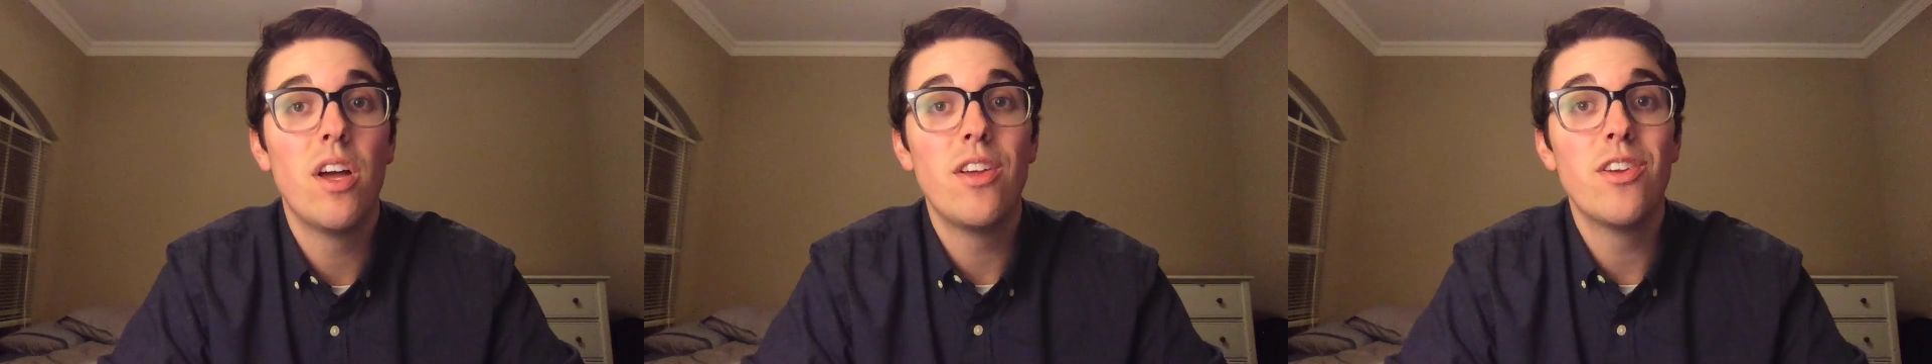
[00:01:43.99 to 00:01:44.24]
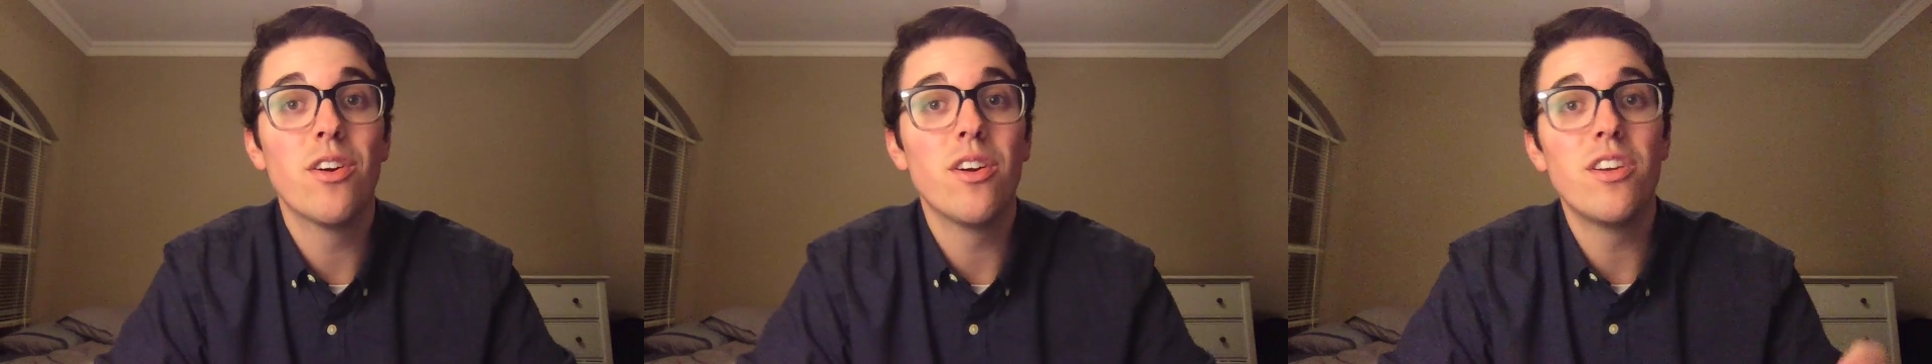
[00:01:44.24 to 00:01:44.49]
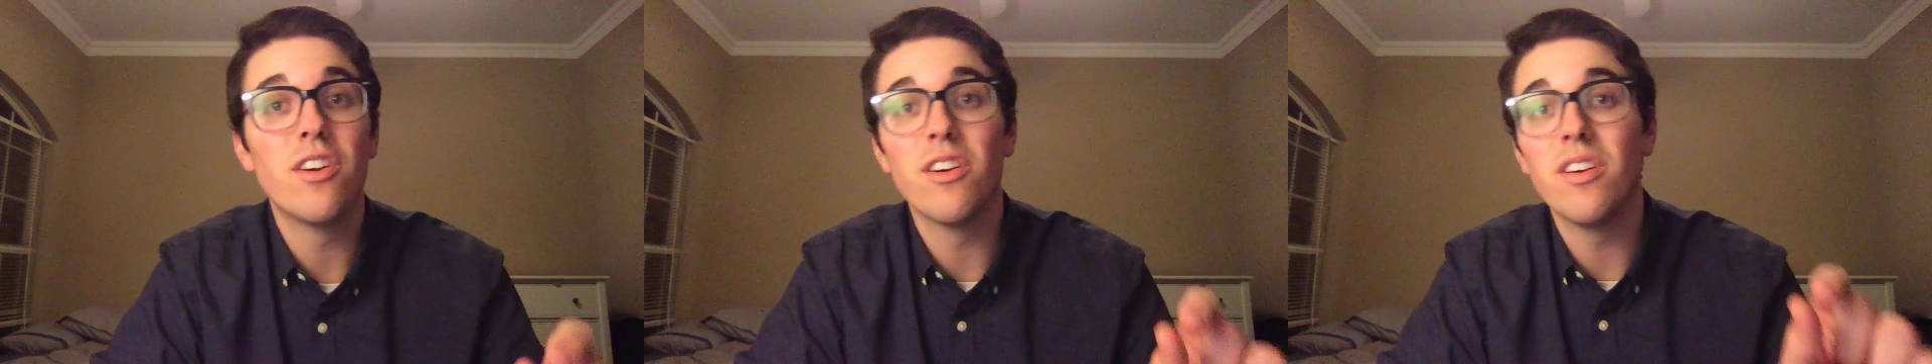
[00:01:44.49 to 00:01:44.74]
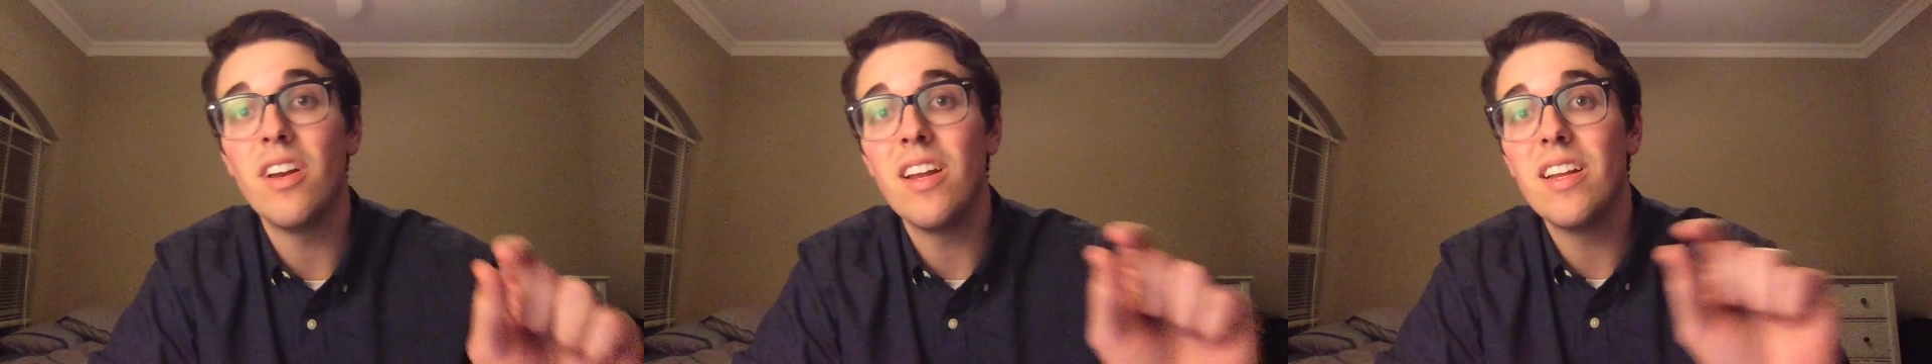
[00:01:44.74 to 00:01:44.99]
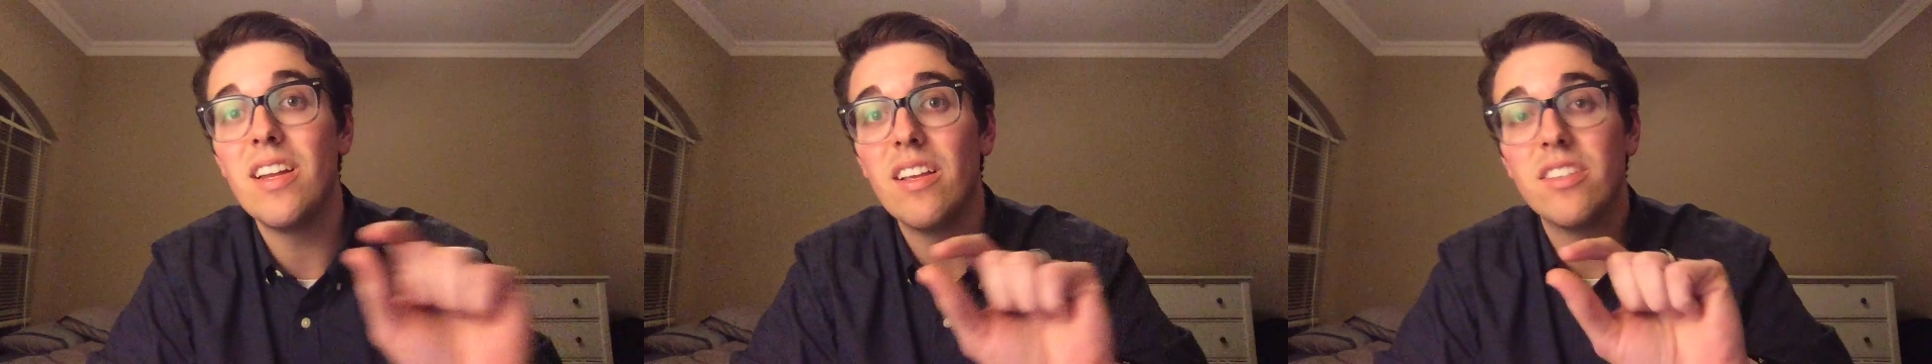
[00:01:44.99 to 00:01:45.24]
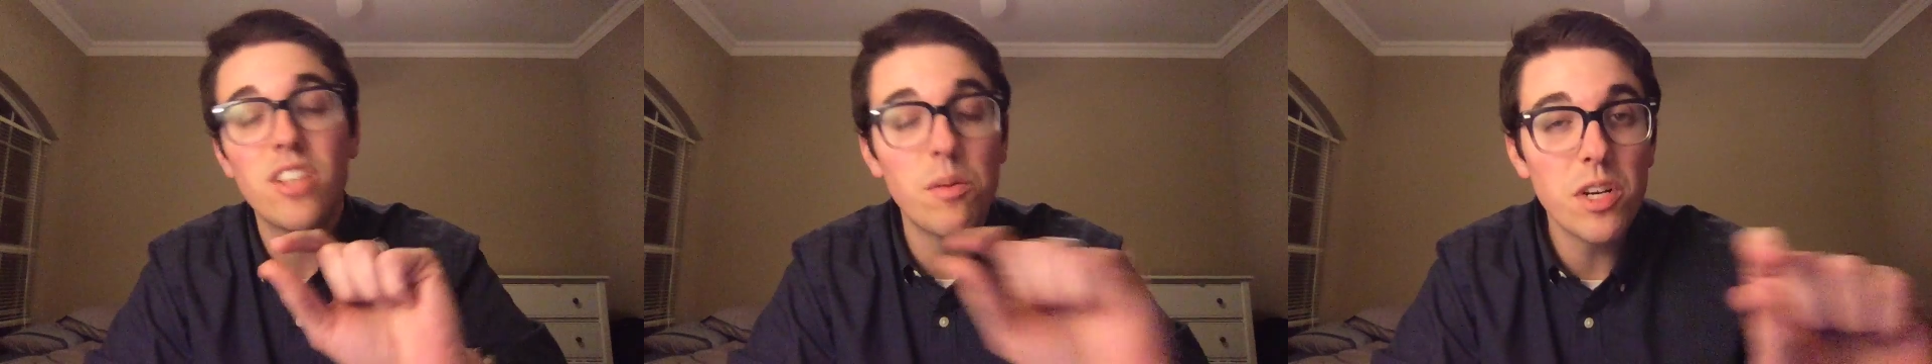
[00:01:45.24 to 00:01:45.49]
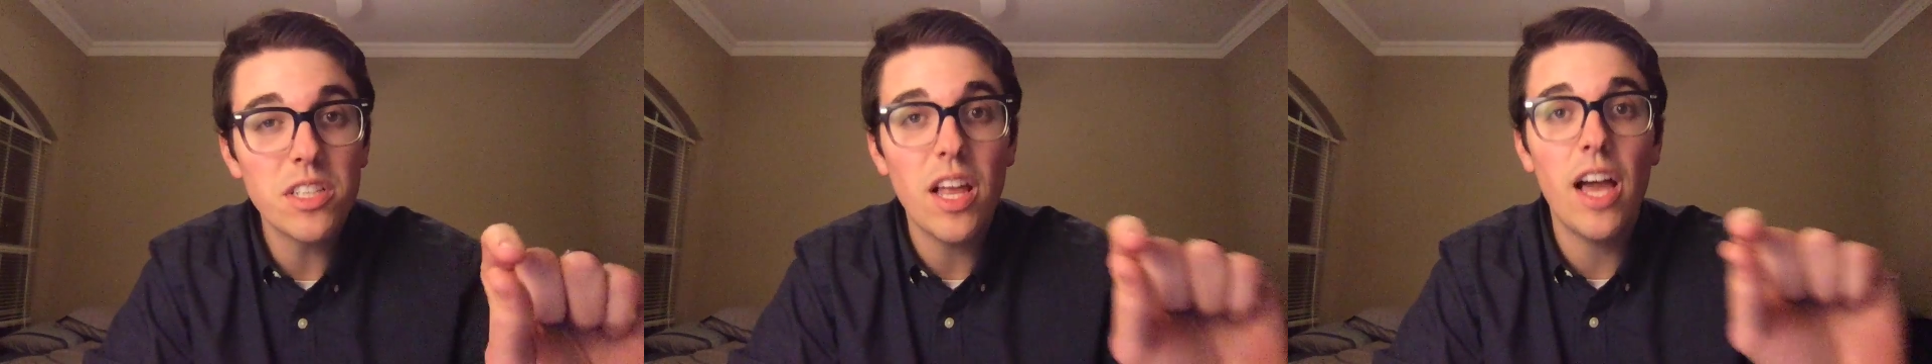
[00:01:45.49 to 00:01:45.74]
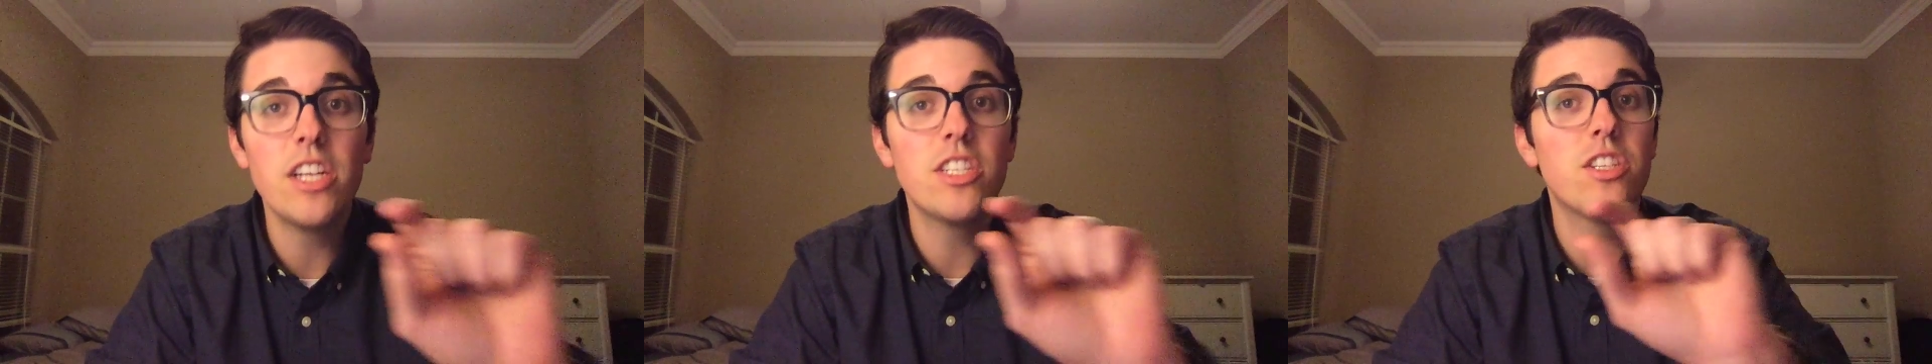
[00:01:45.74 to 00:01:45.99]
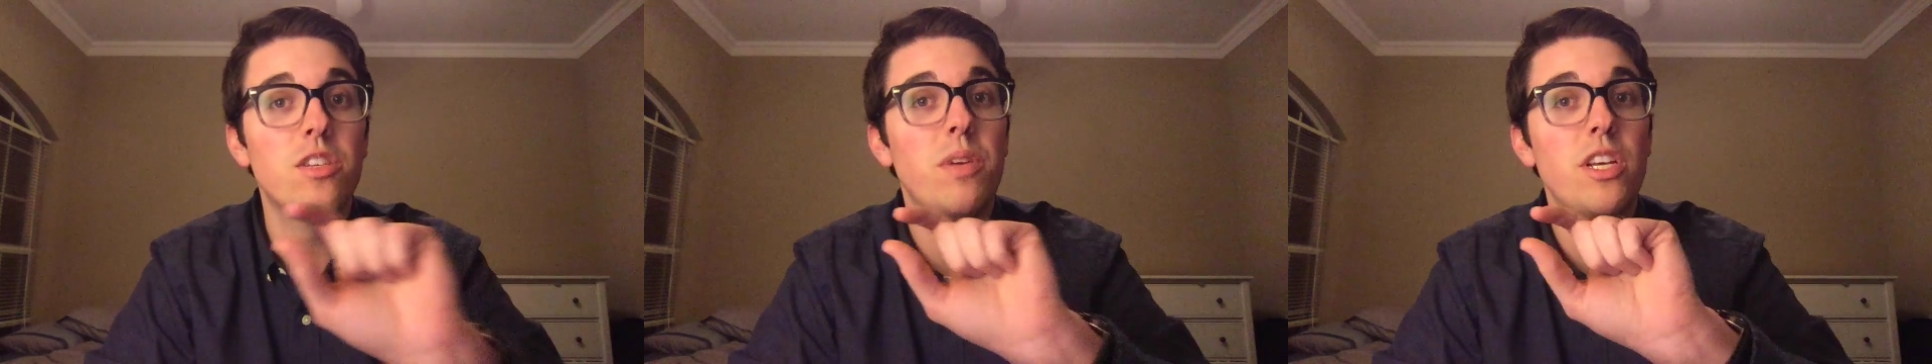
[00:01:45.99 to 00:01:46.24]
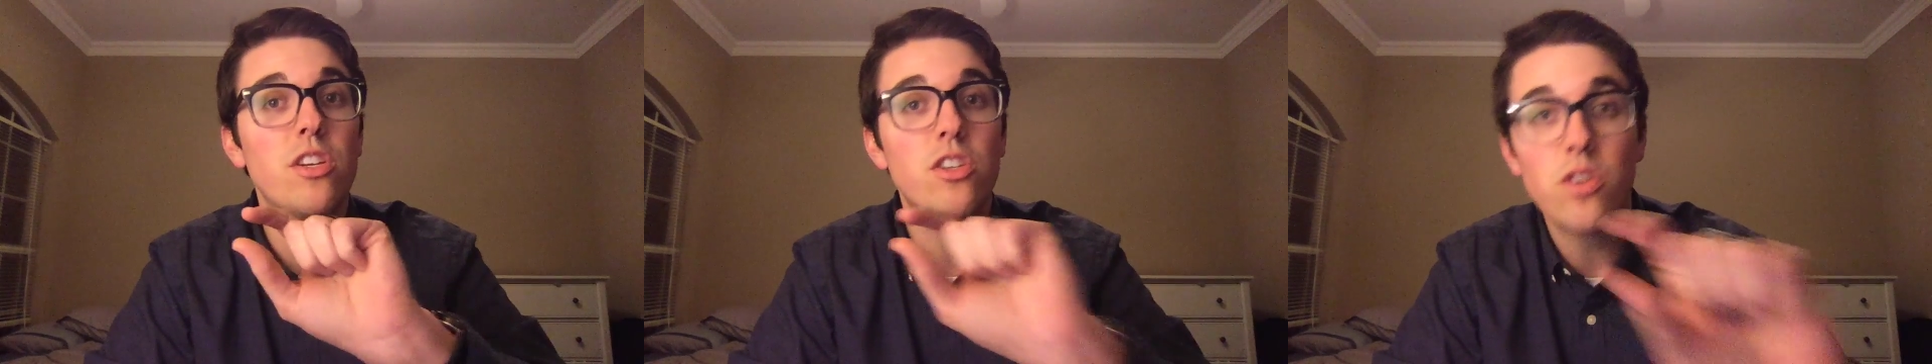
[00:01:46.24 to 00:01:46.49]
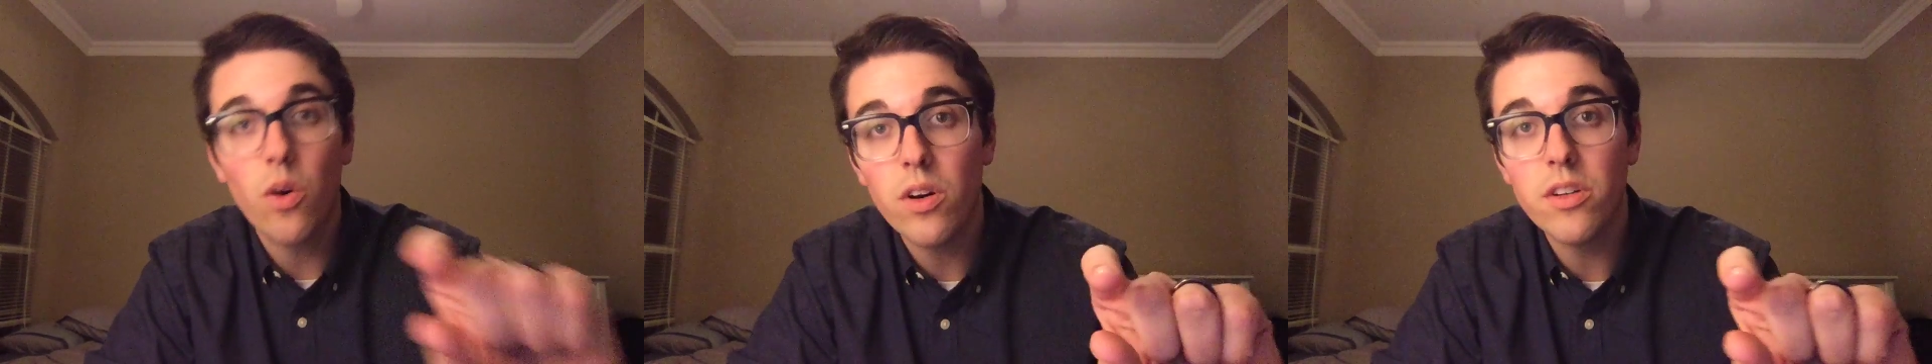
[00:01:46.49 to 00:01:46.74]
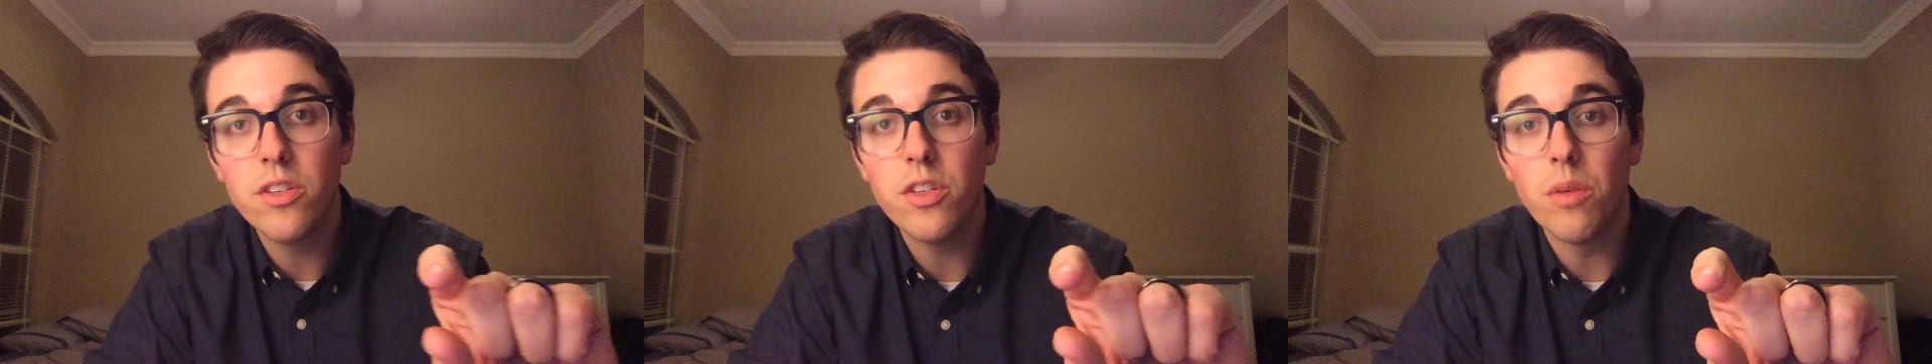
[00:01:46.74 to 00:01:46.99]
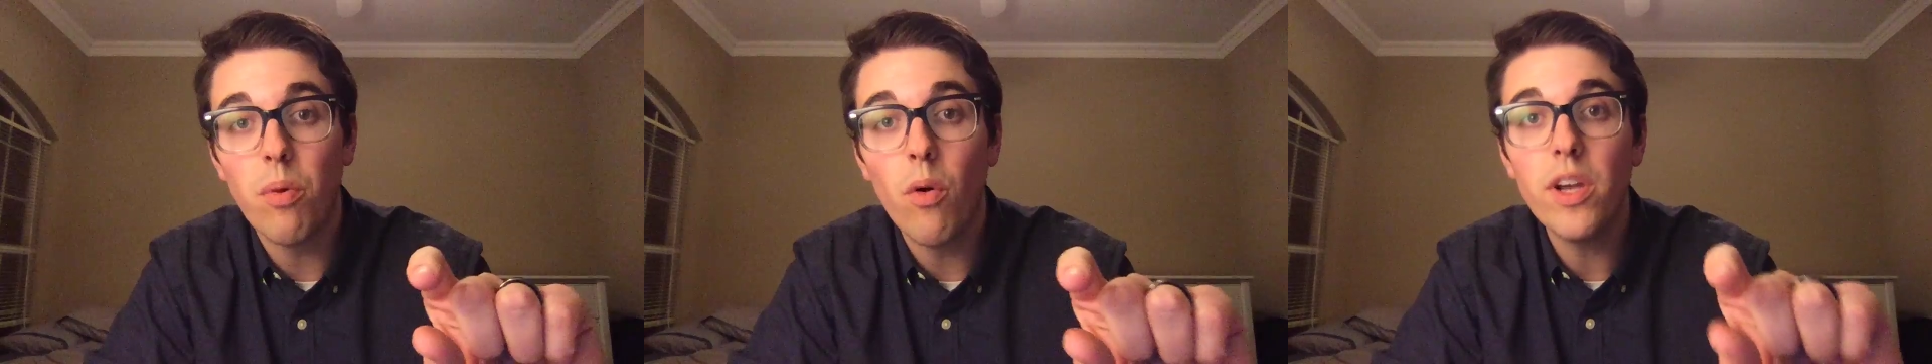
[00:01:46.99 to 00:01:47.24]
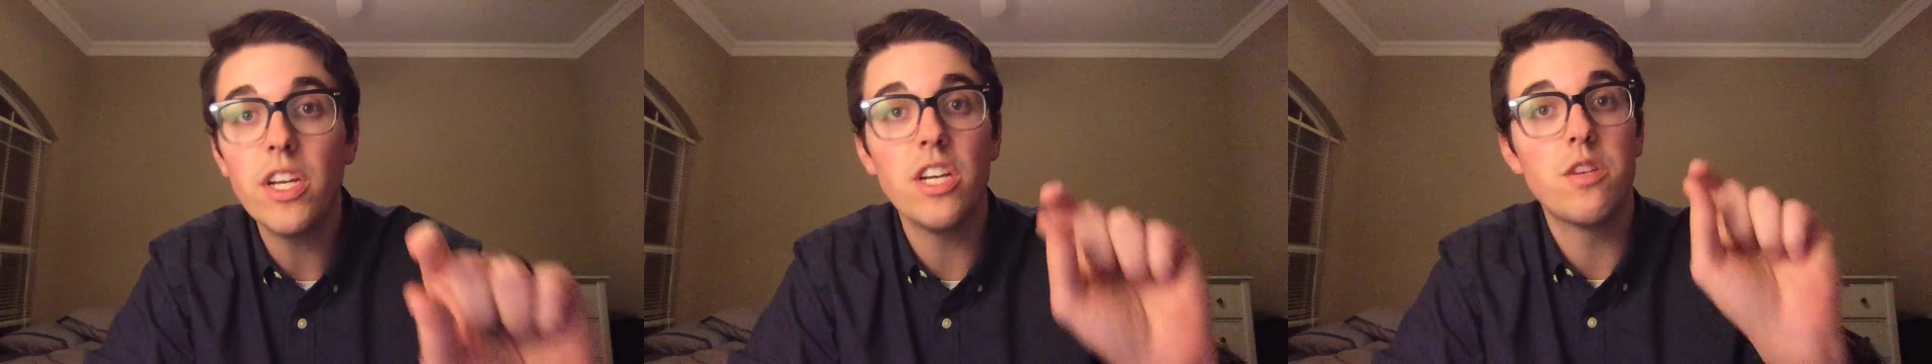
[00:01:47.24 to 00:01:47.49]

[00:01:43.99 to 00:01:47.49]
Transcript: Your subject line should be short and to the point.